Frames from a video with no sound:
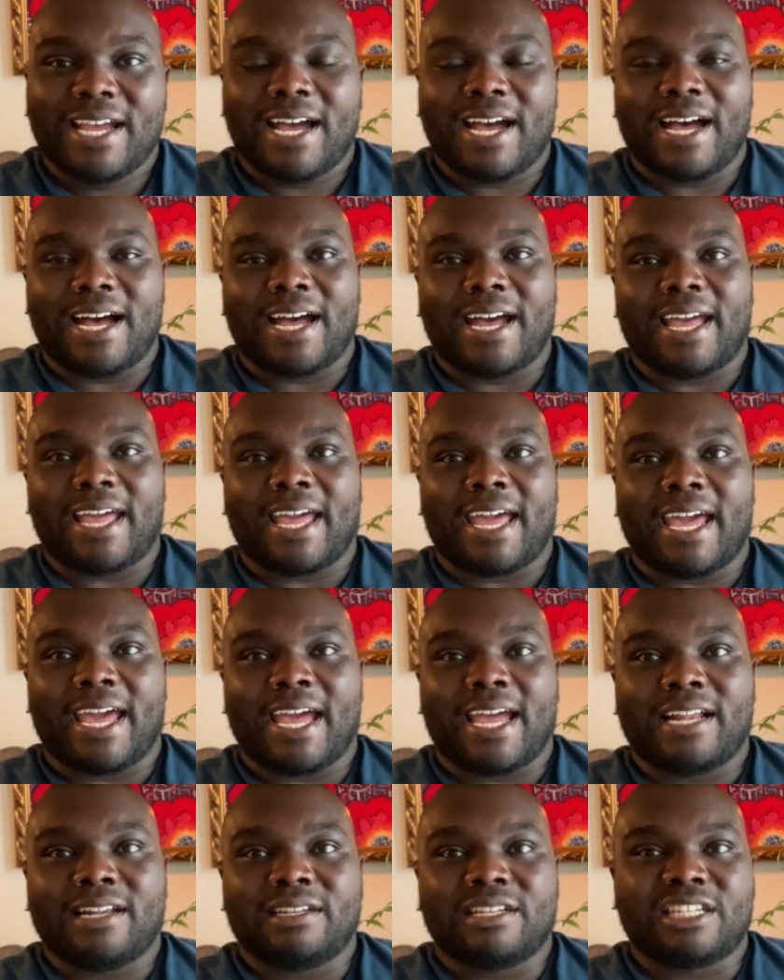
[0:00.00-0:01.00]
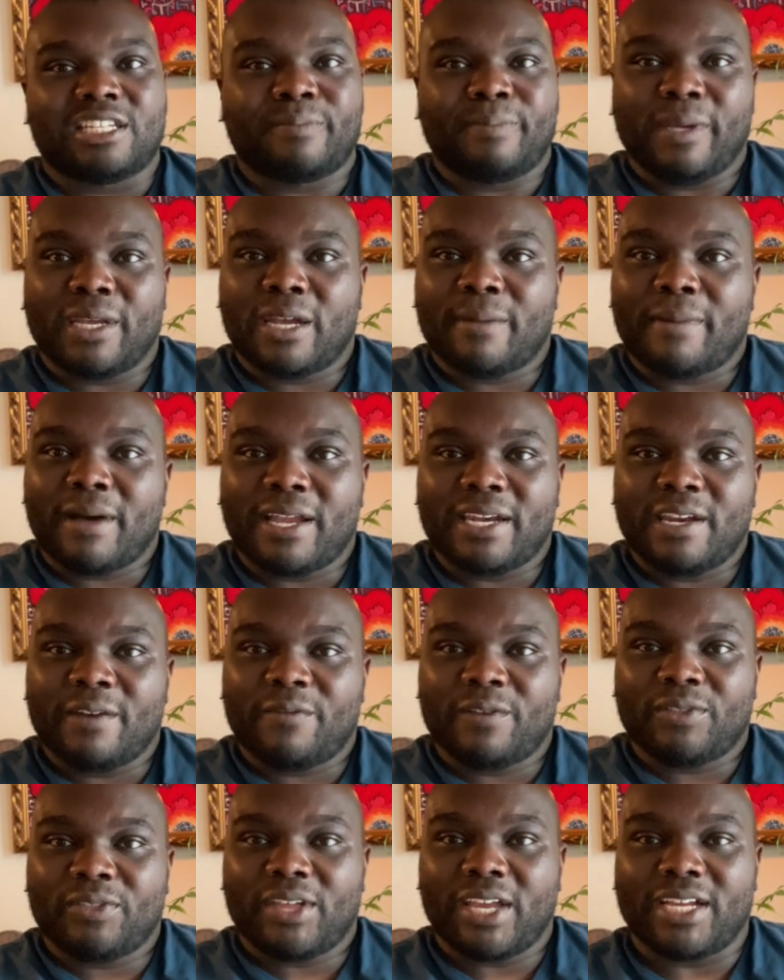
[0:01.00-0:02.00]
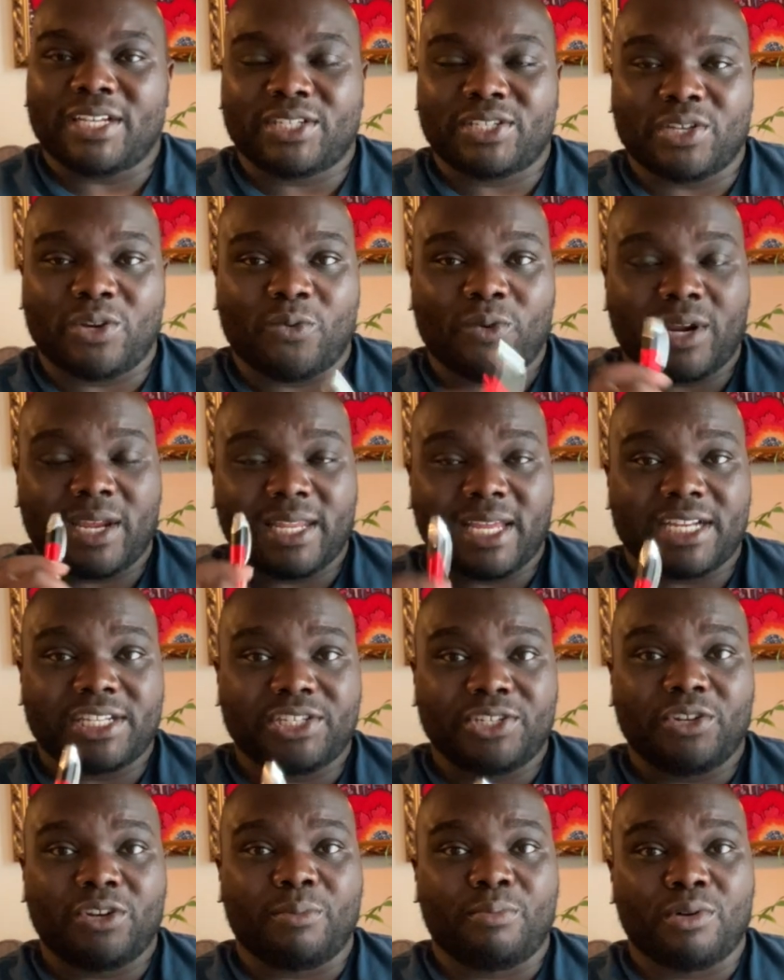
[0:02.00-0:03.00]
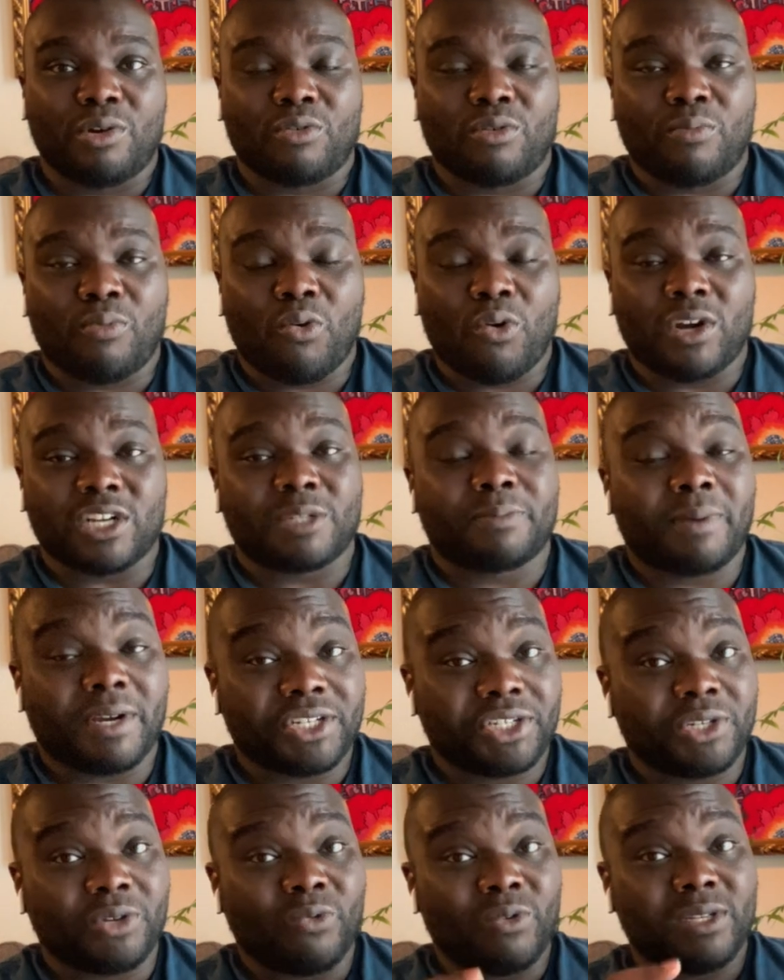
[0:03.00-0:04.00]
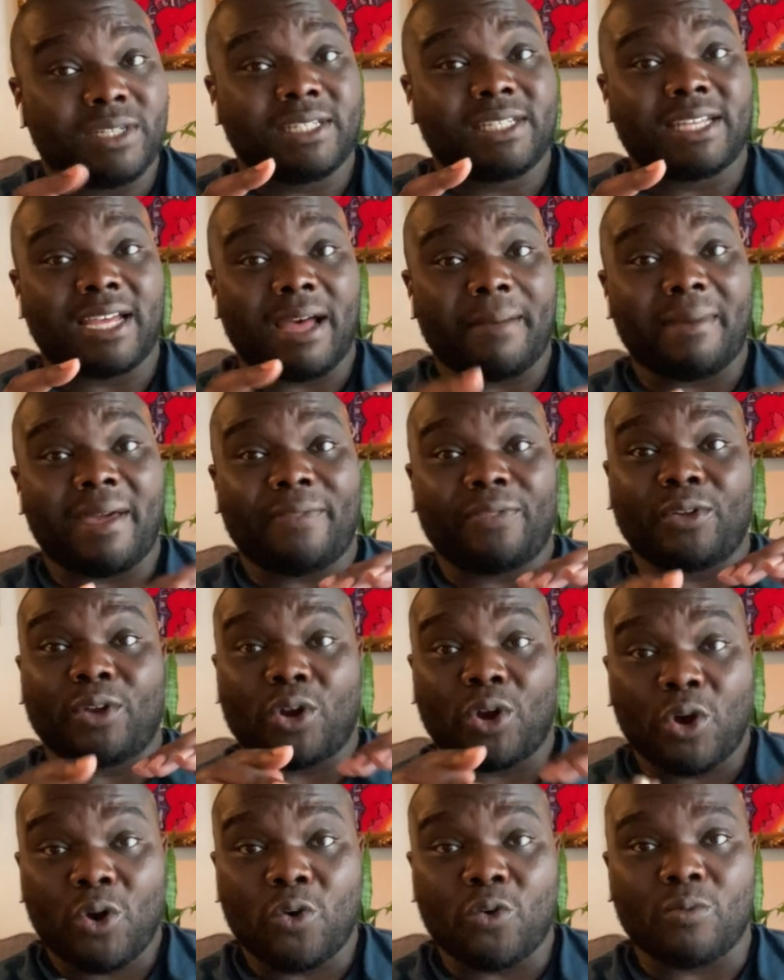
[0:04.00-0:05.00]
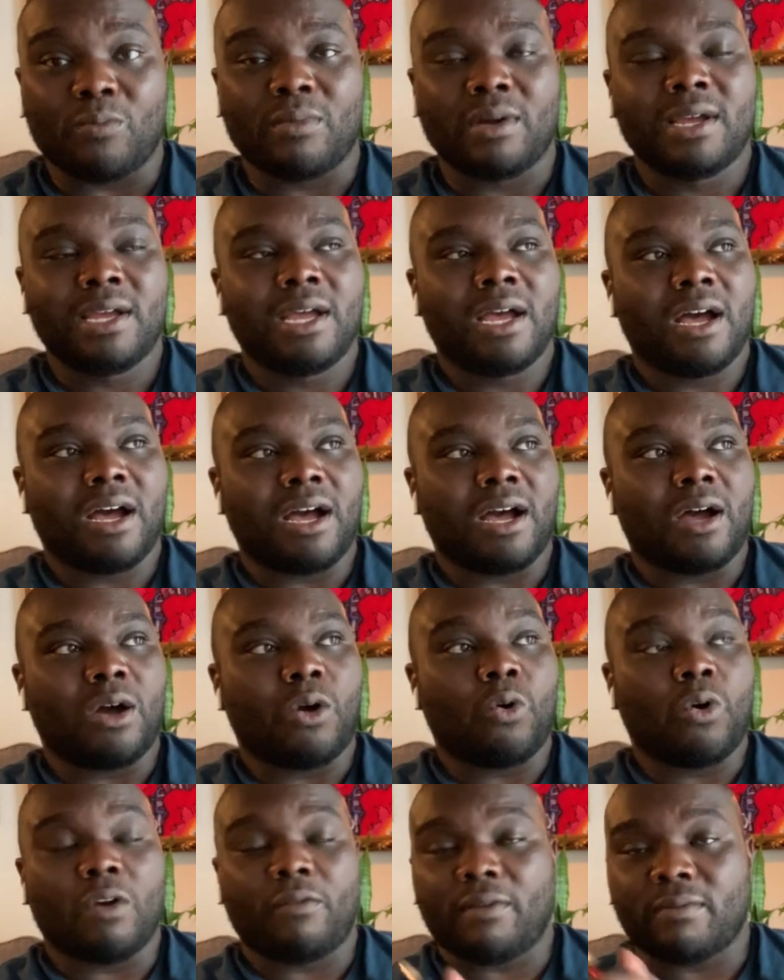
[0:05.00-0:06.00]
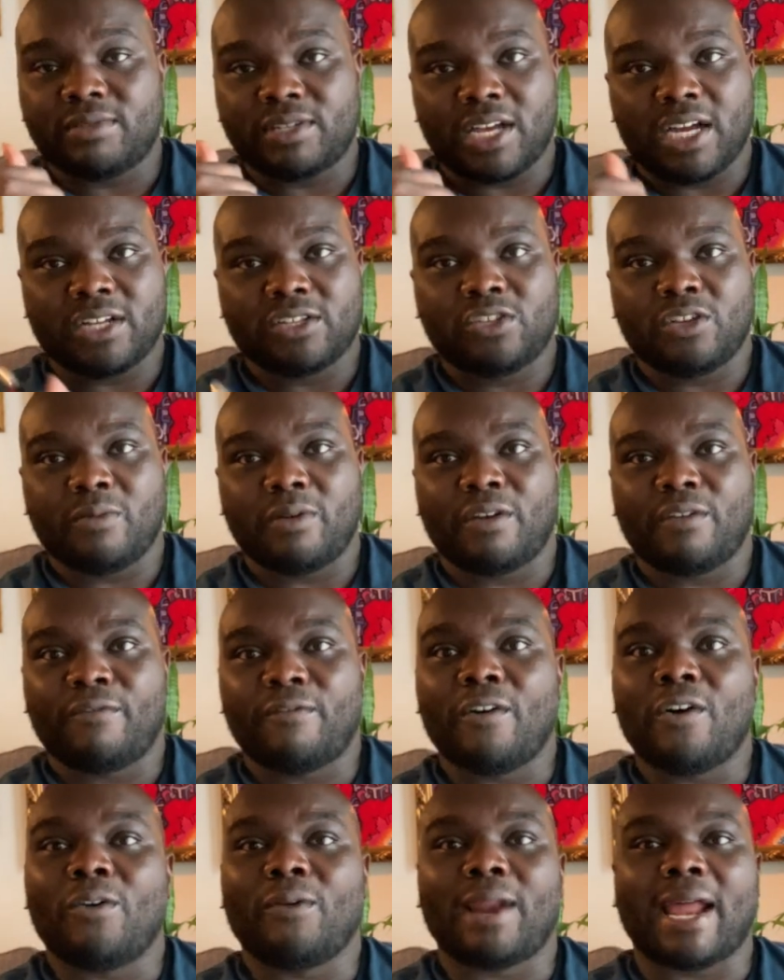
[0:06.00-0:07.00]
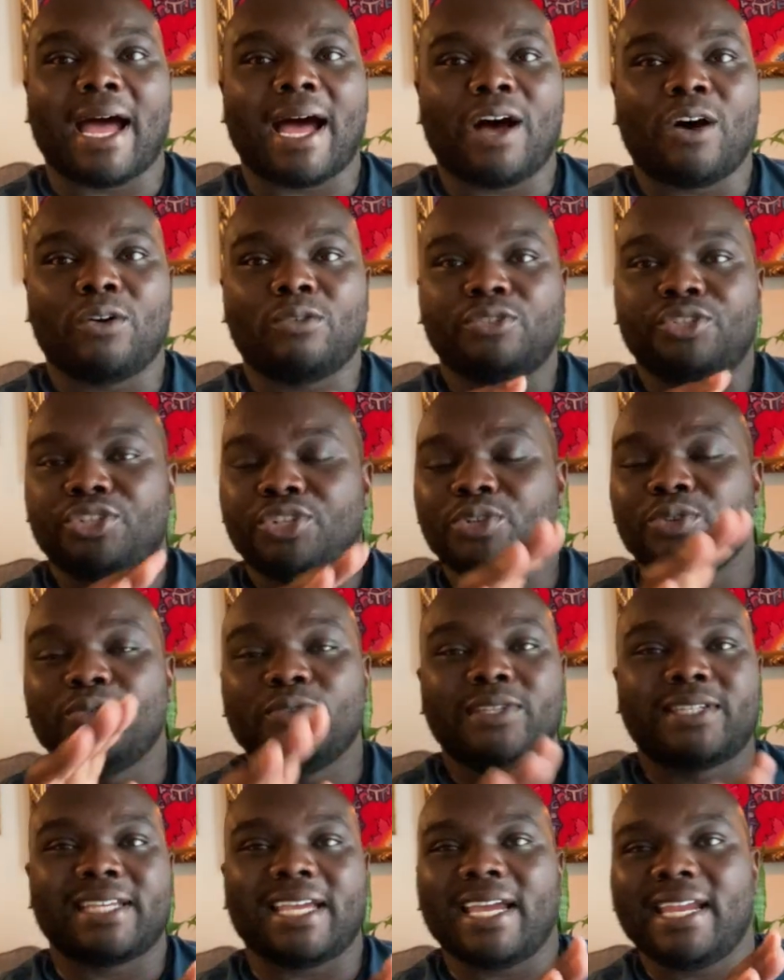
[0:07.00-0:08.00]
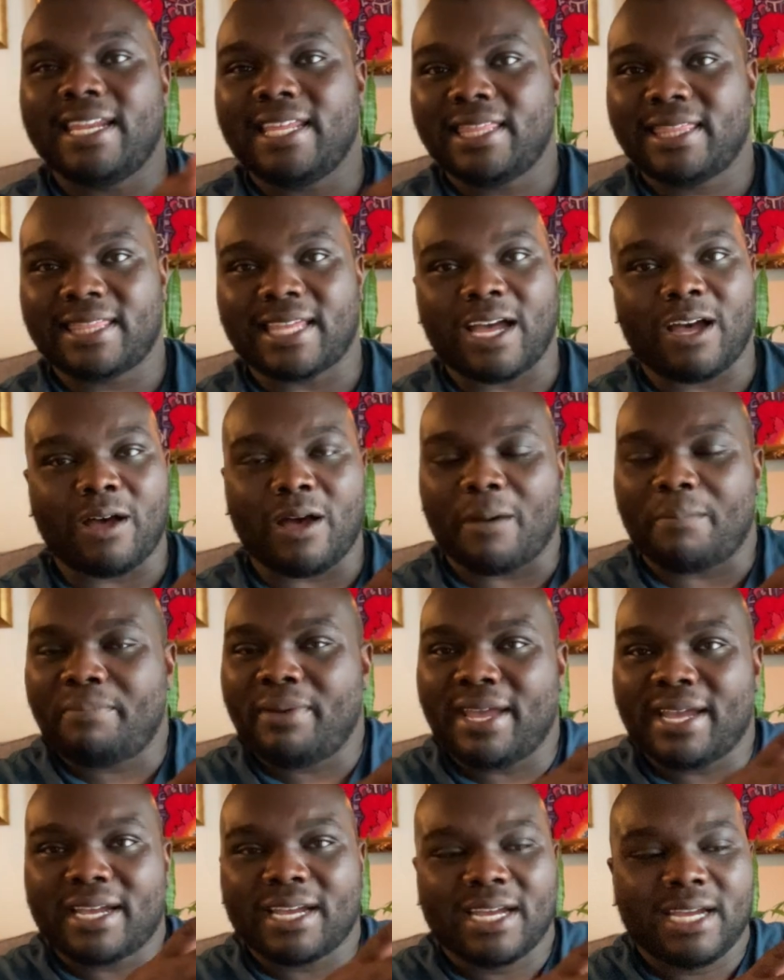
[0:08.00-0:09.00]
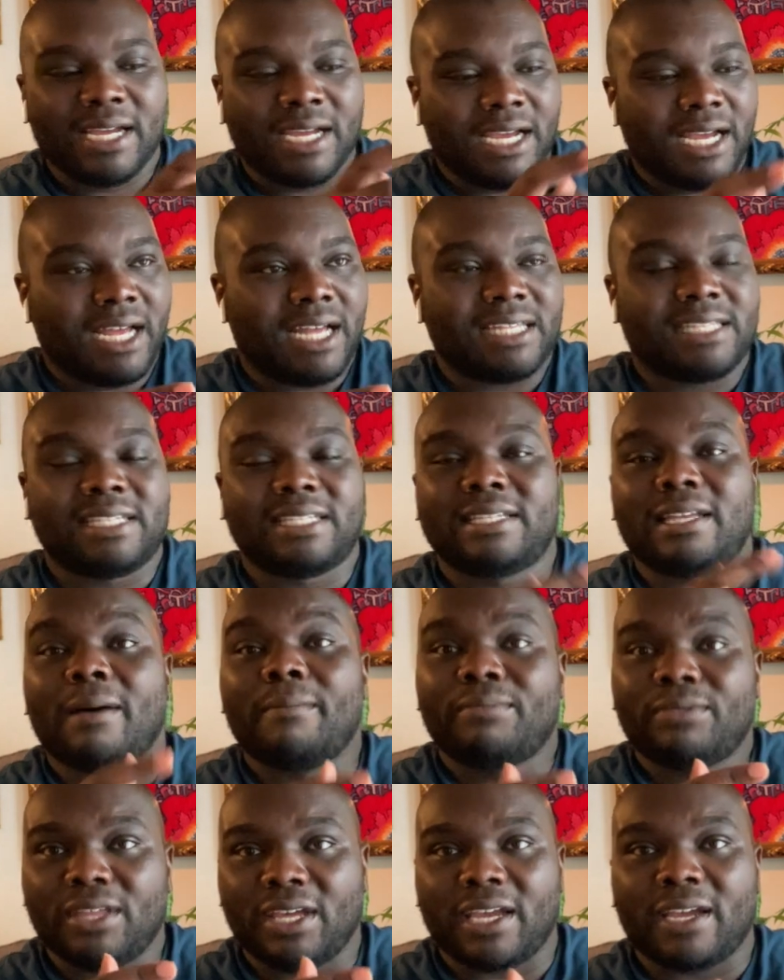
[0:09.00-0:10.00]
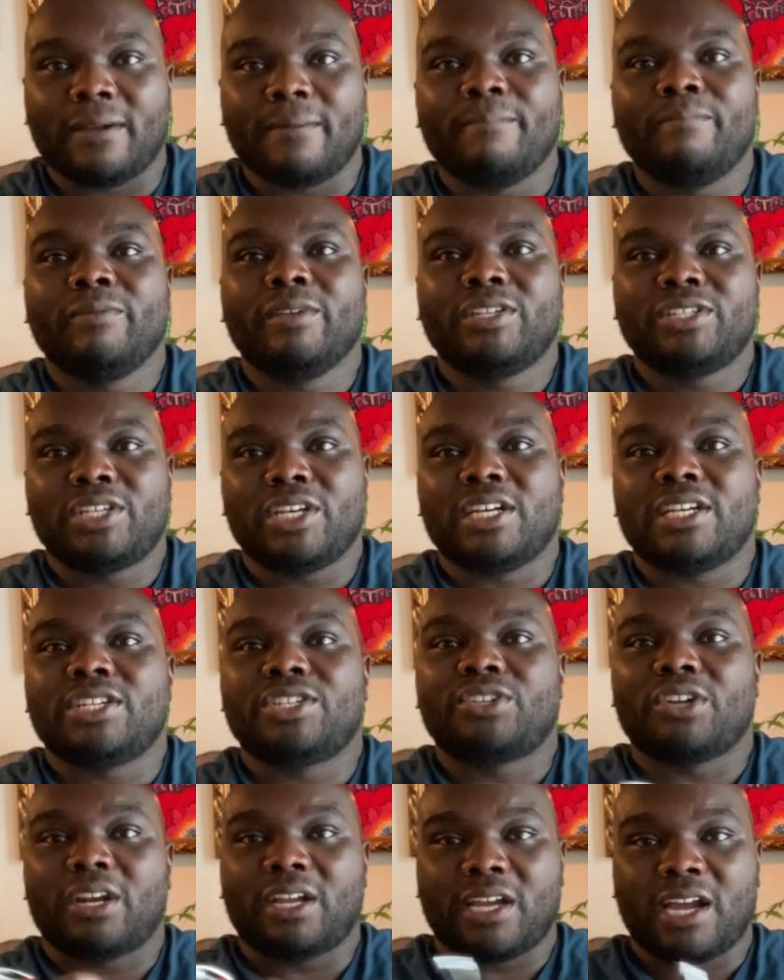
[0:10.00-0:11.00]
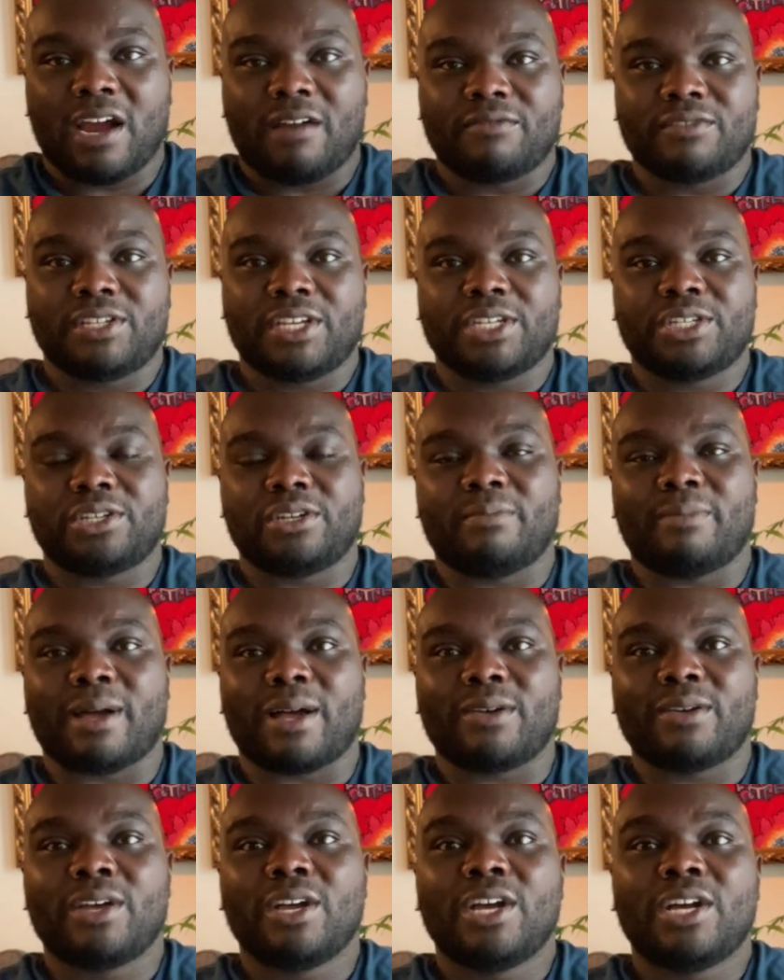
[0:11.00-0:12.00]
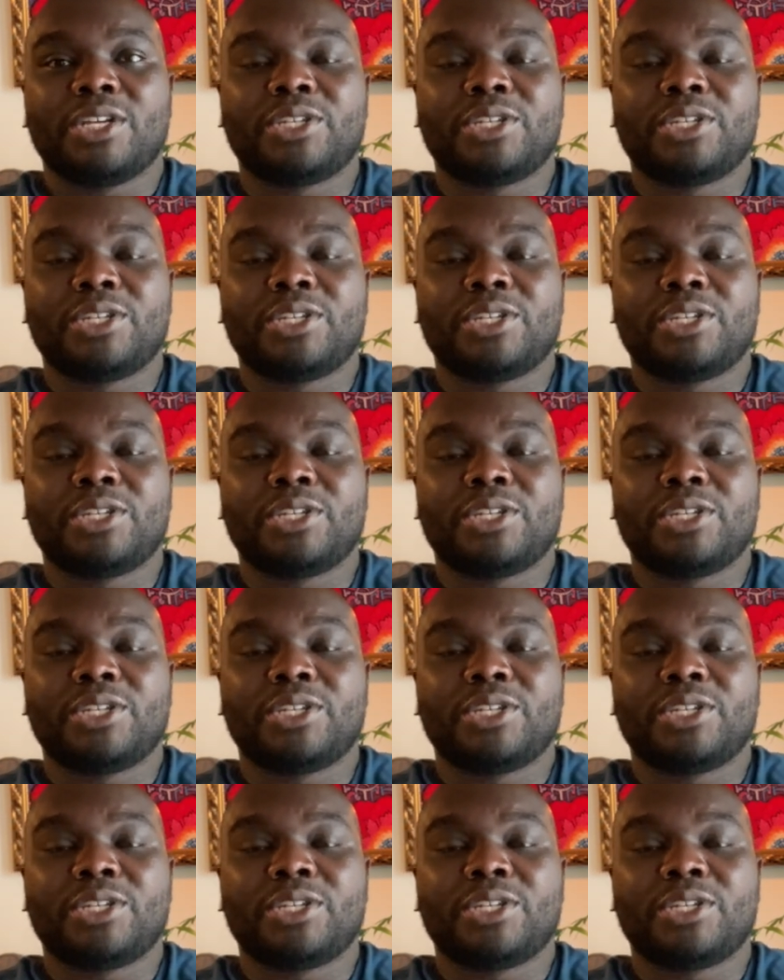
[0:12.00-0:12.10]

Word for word: uh, and just speak about different things. So what I like to do to build rapport, especially once I'm at their home, uh, or if I'm talking to them on the phone, I'll choose any, I'll, I'll pick uh, something to start a conversation about.